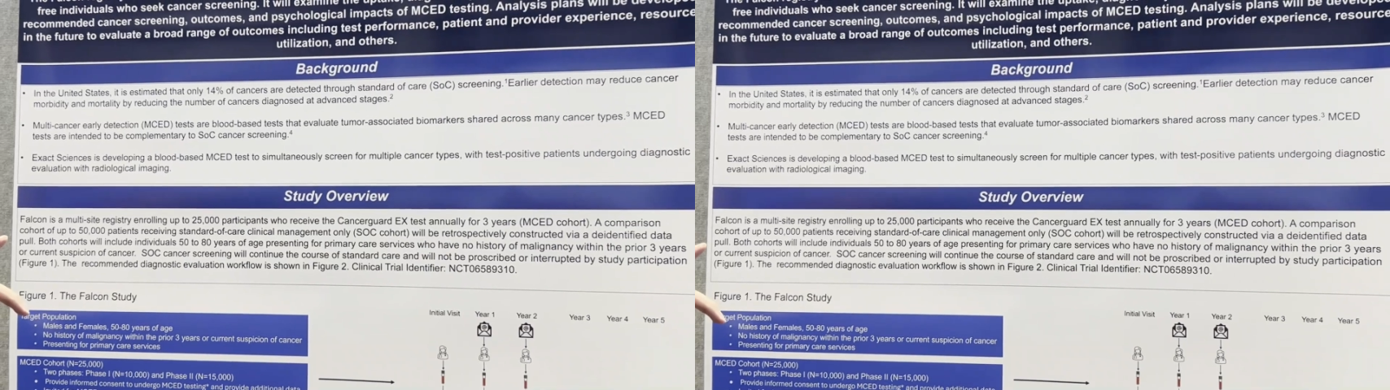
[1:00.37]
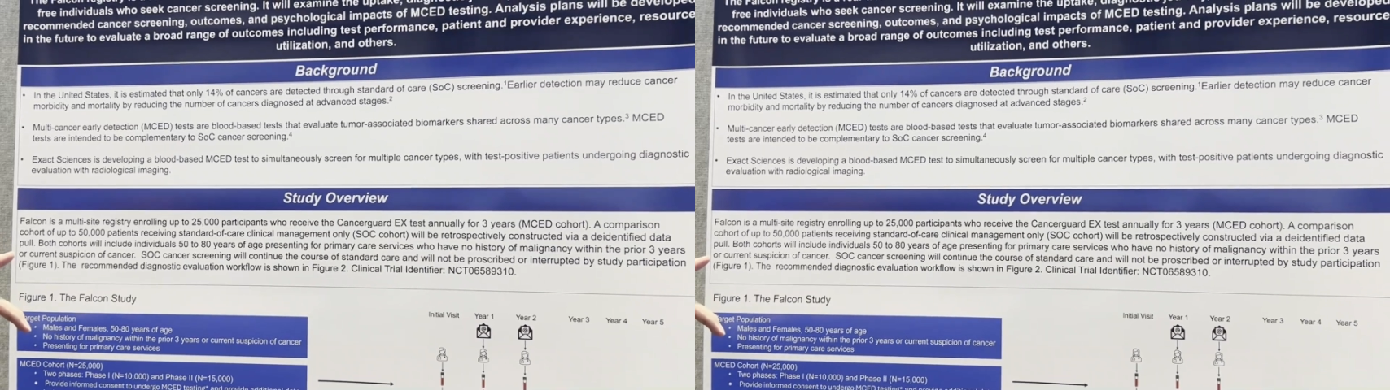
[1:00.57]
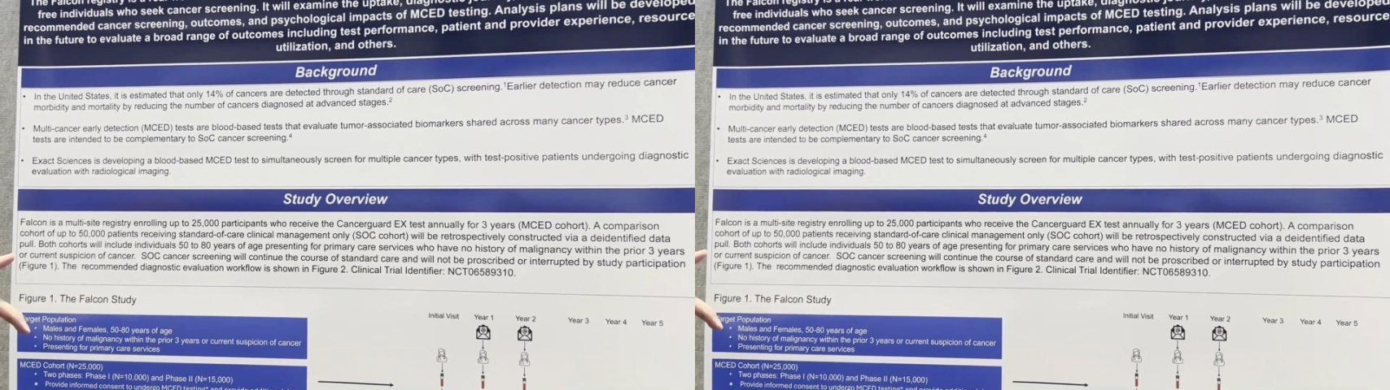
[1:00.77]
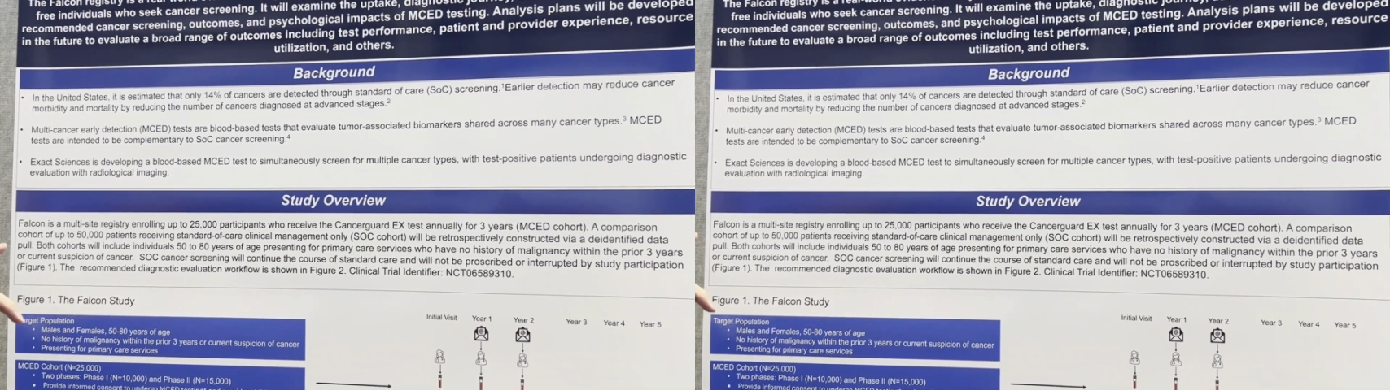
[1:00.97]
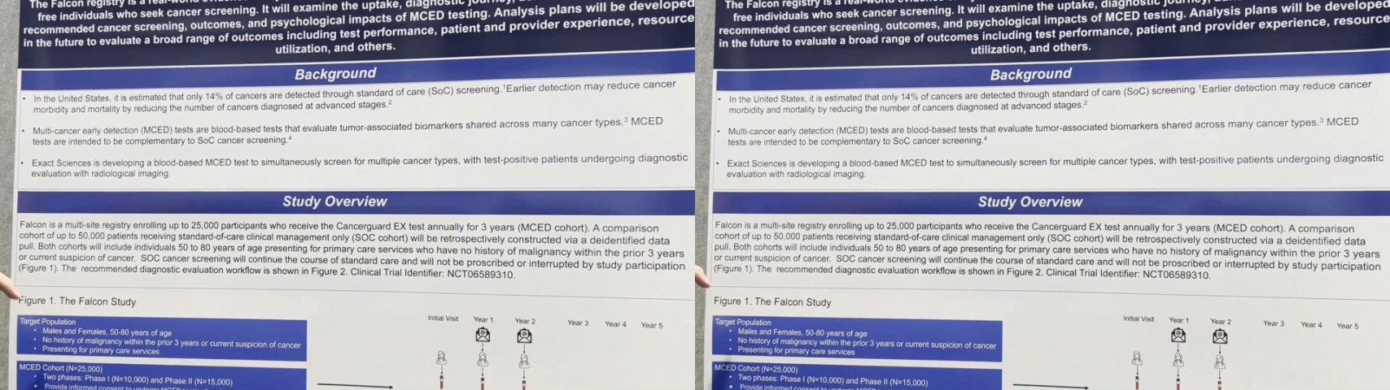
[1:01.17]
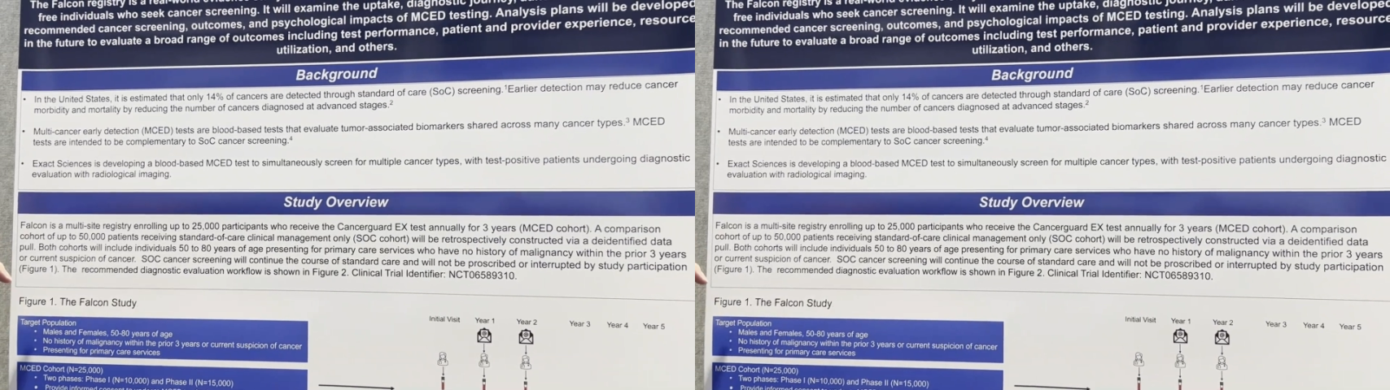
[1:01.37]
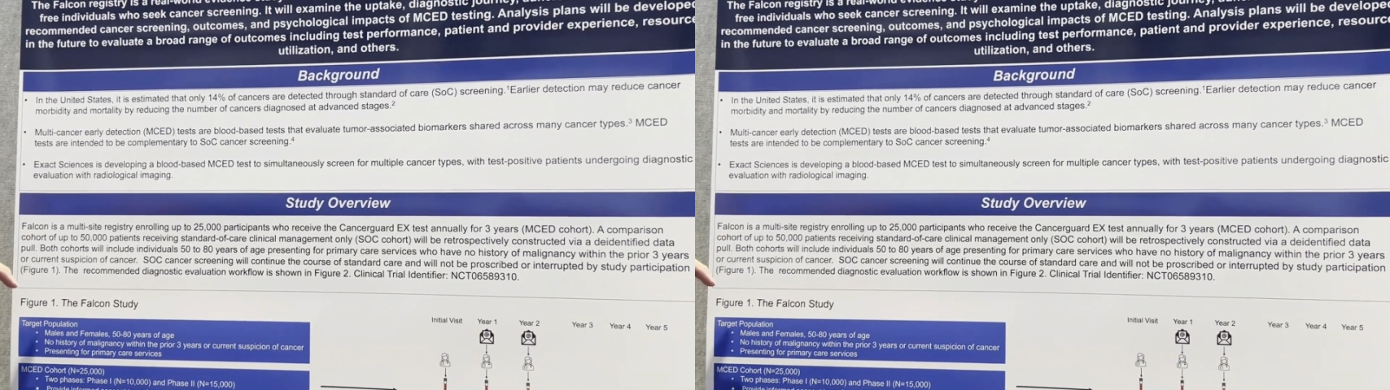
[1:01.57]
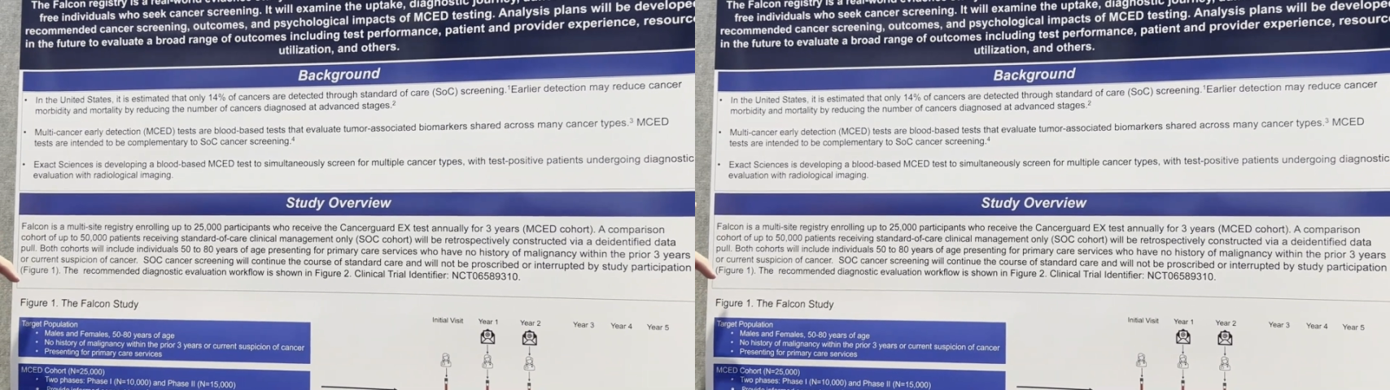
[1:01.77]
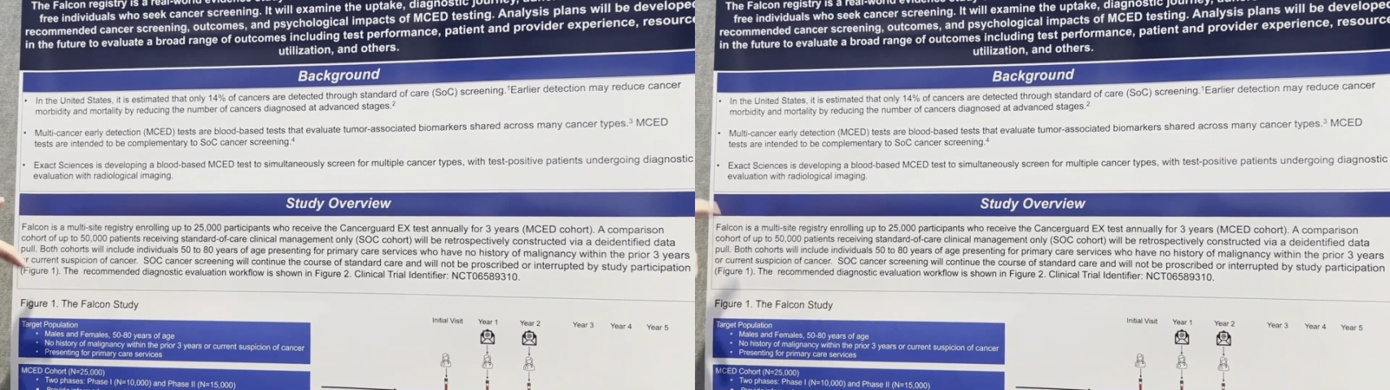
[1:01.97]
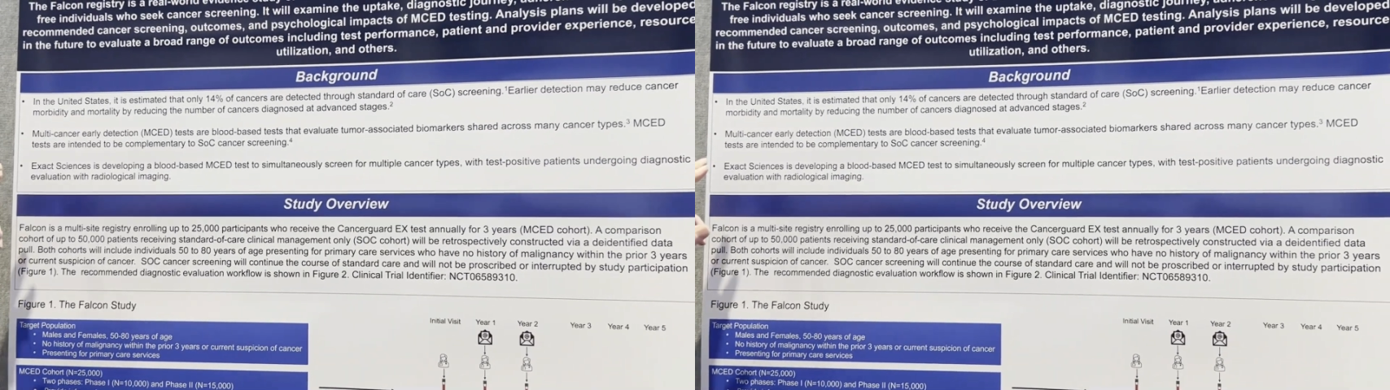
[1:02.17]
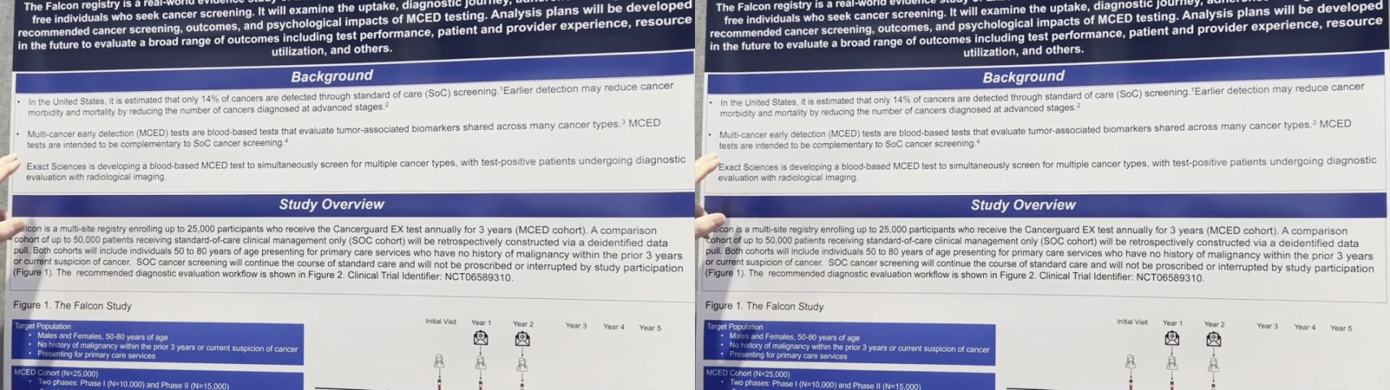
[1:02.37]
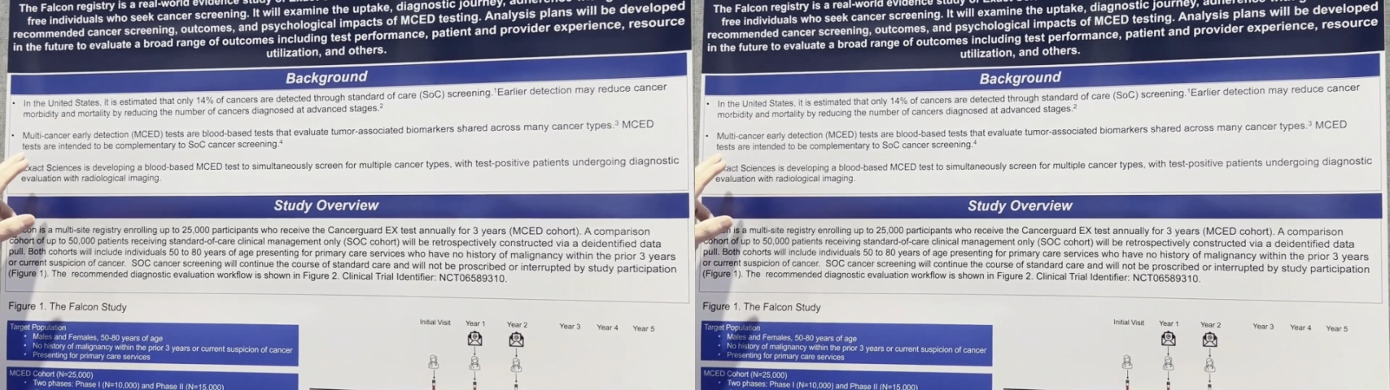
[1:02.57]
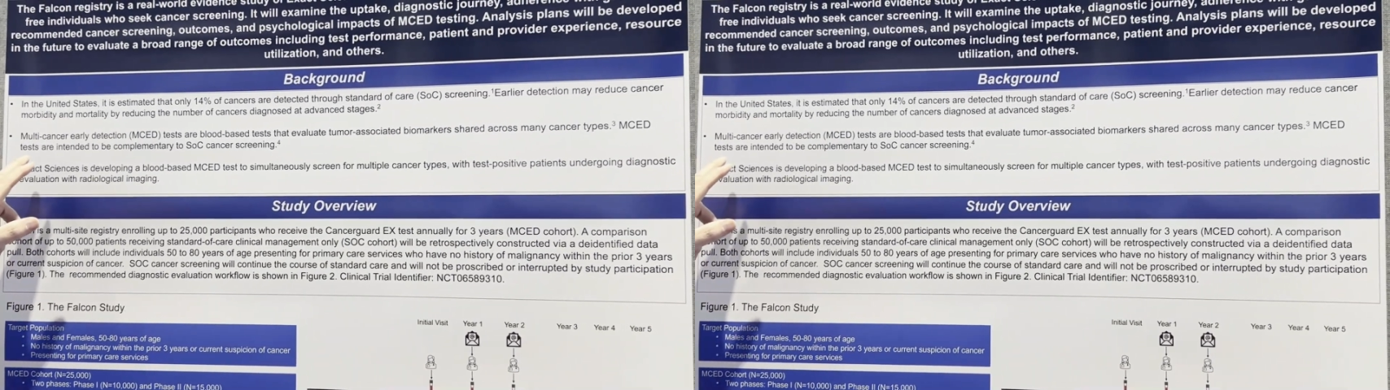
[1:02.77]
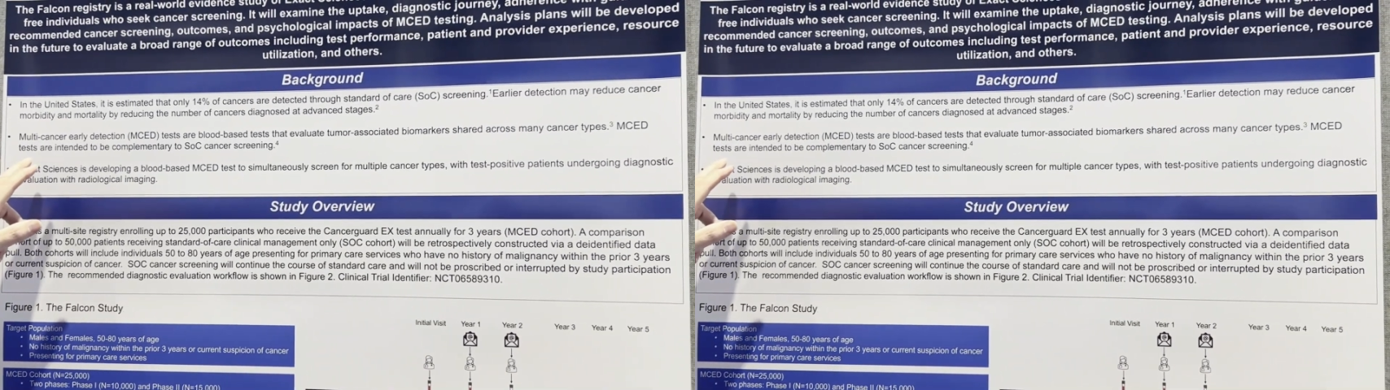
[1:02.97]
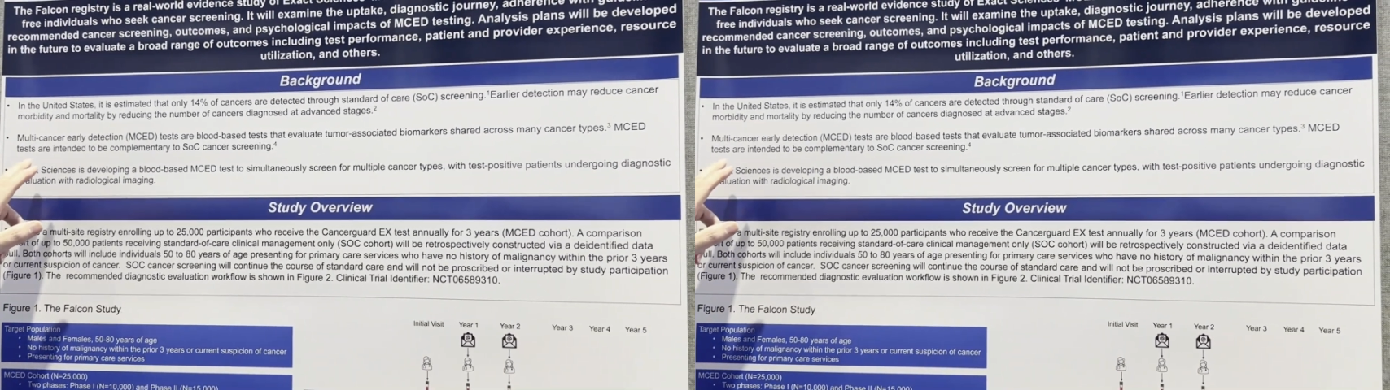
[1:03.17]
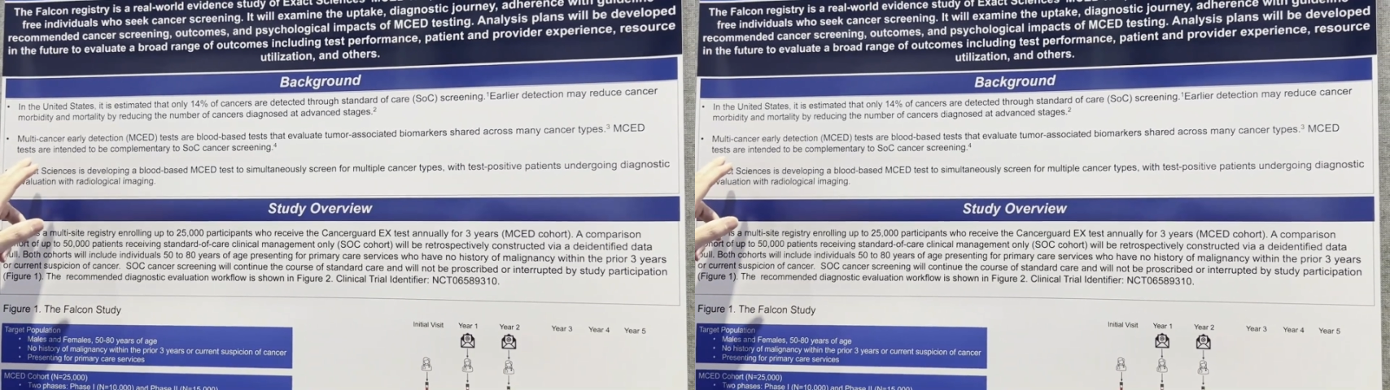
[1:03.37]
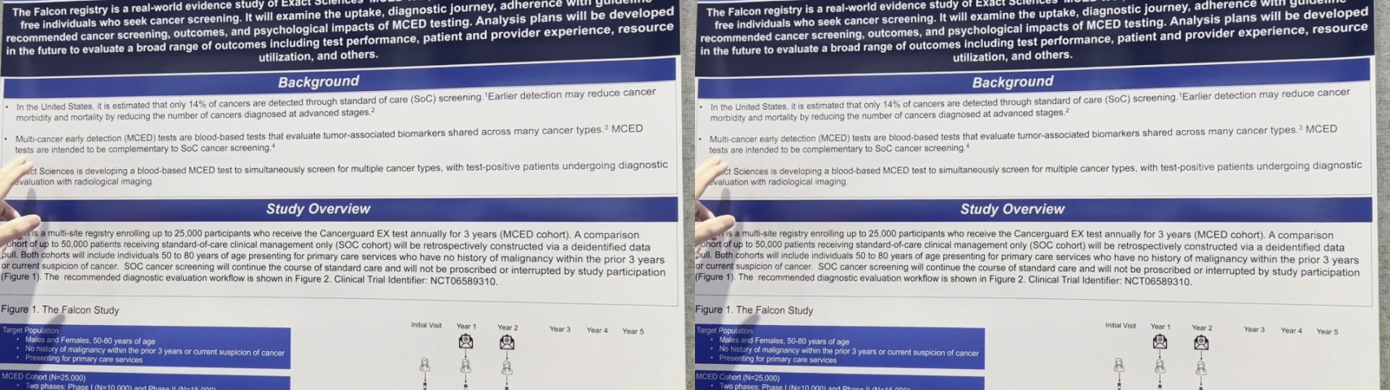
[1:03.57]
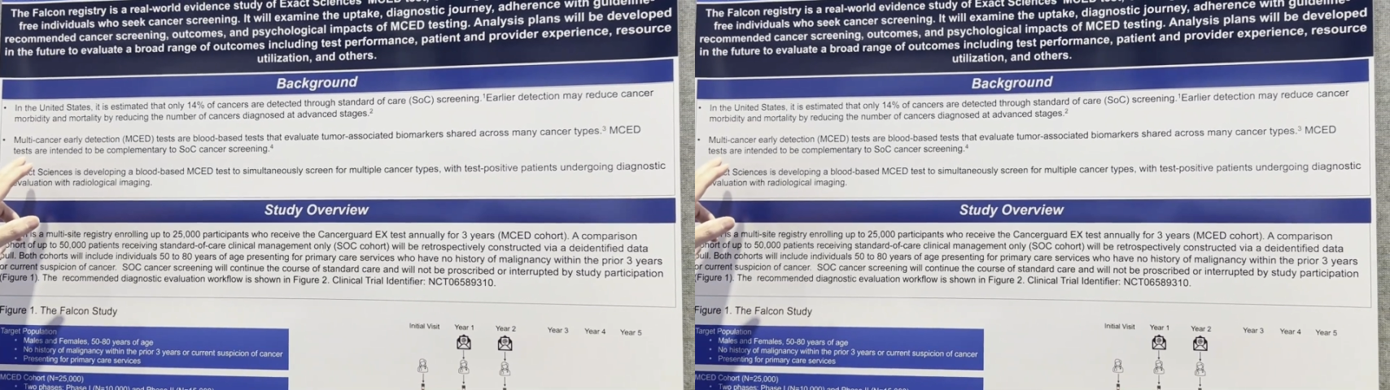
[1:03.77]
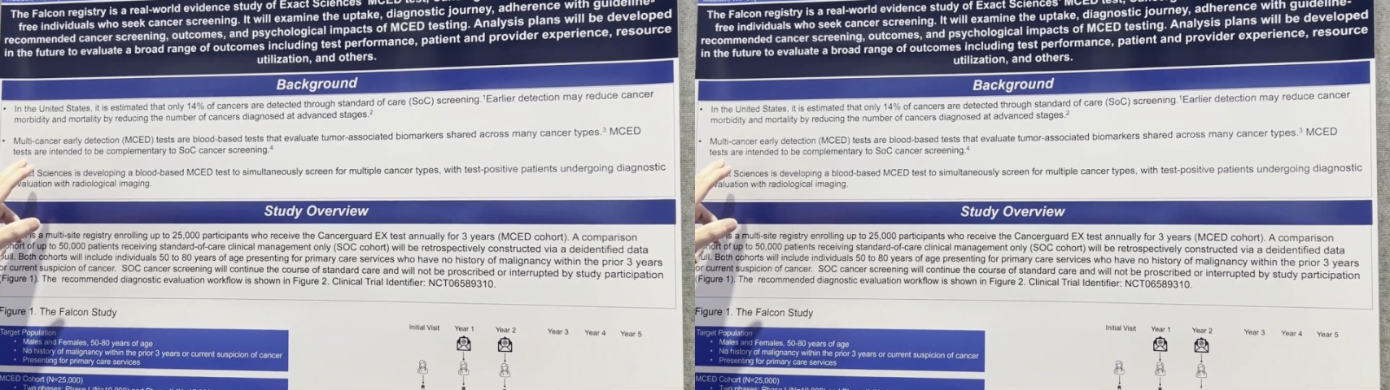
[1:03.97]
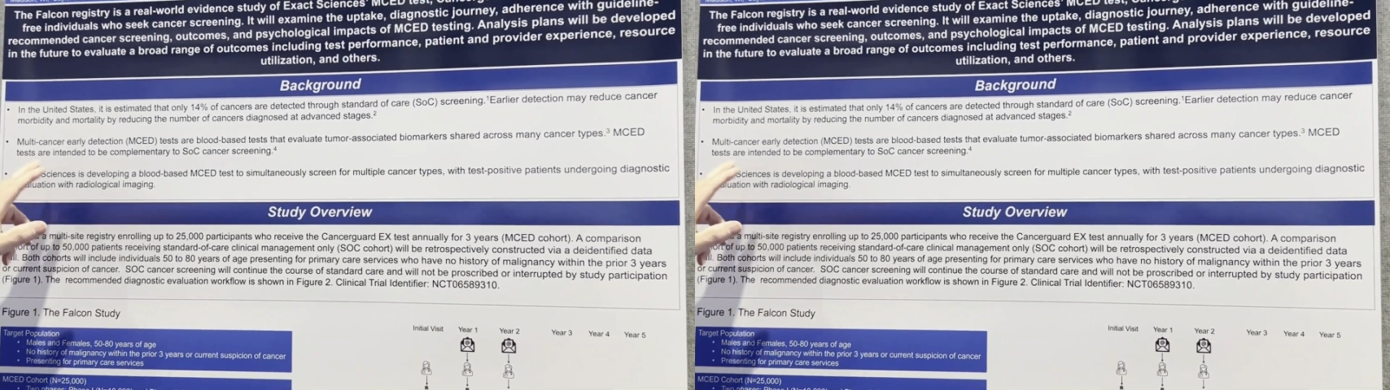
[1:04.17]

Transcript: No face is visible, so there are no lips to read.